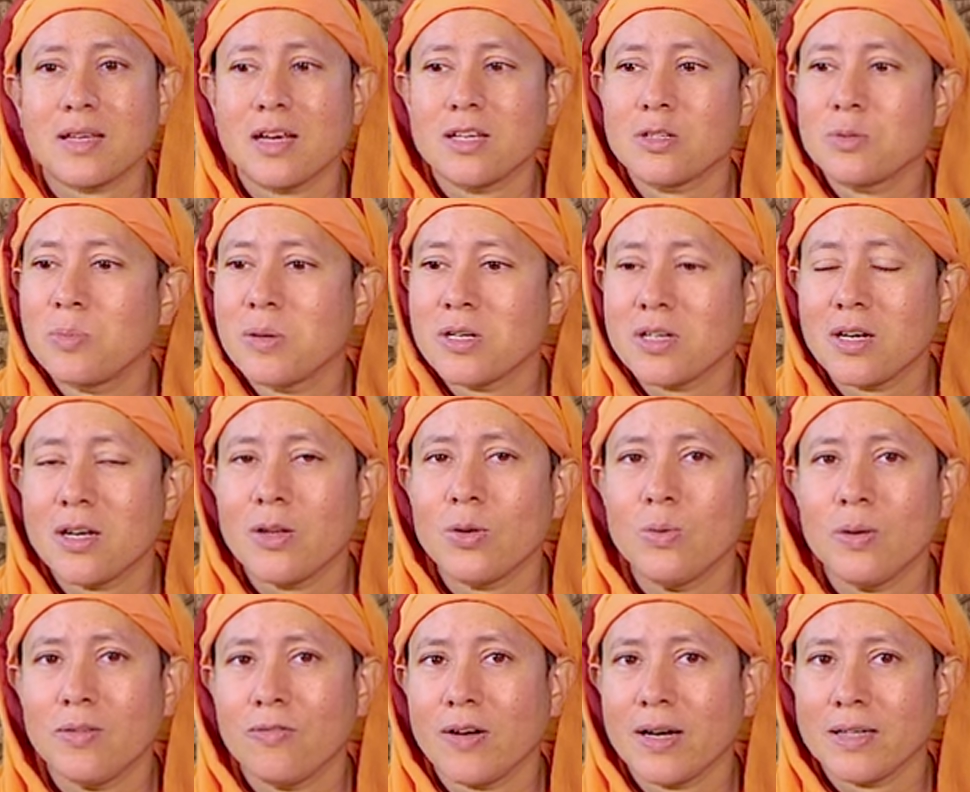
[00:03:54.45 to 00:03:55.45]
especially you
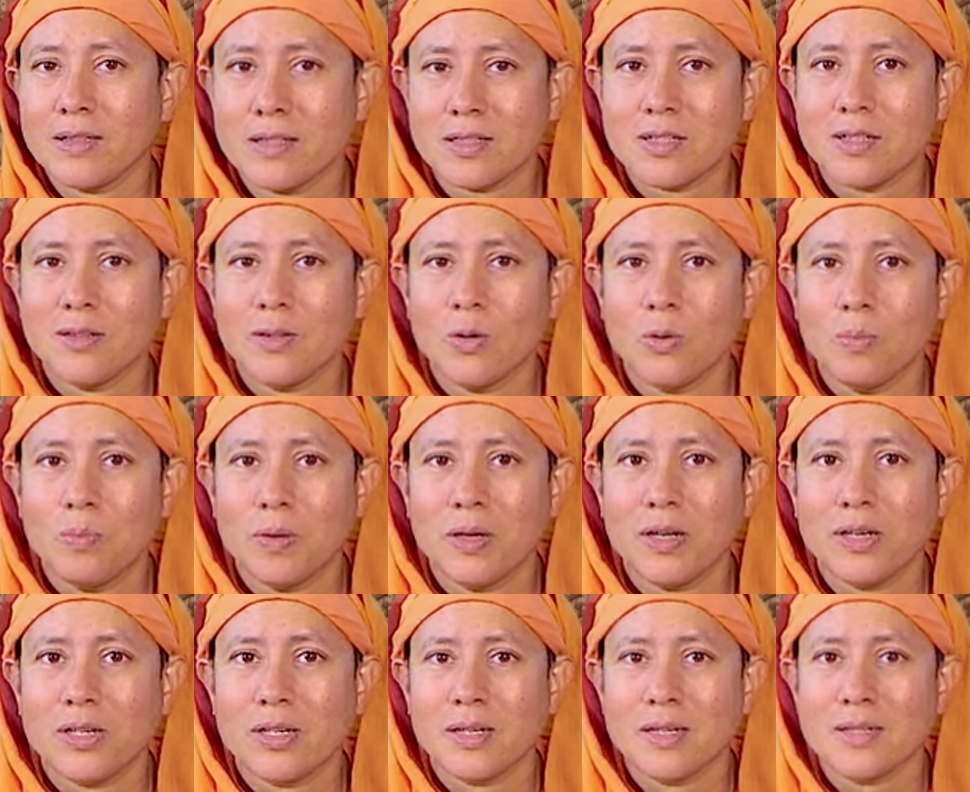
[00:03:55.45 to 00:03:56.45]
will find this in the
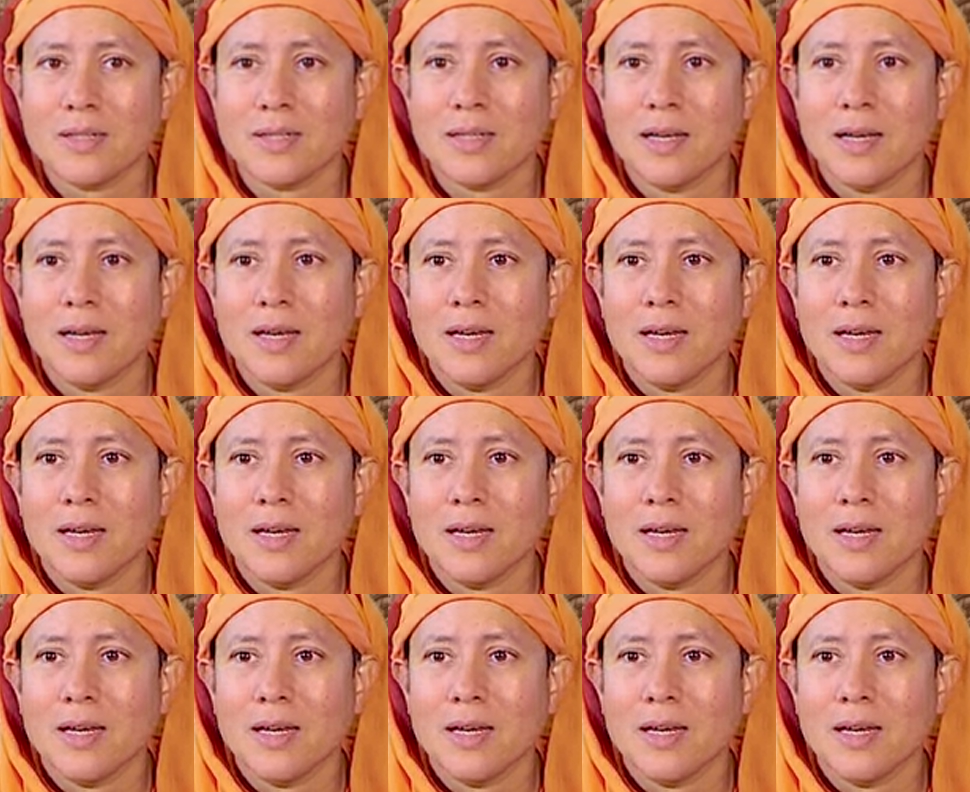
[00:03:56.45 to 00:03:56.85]
Upanishads,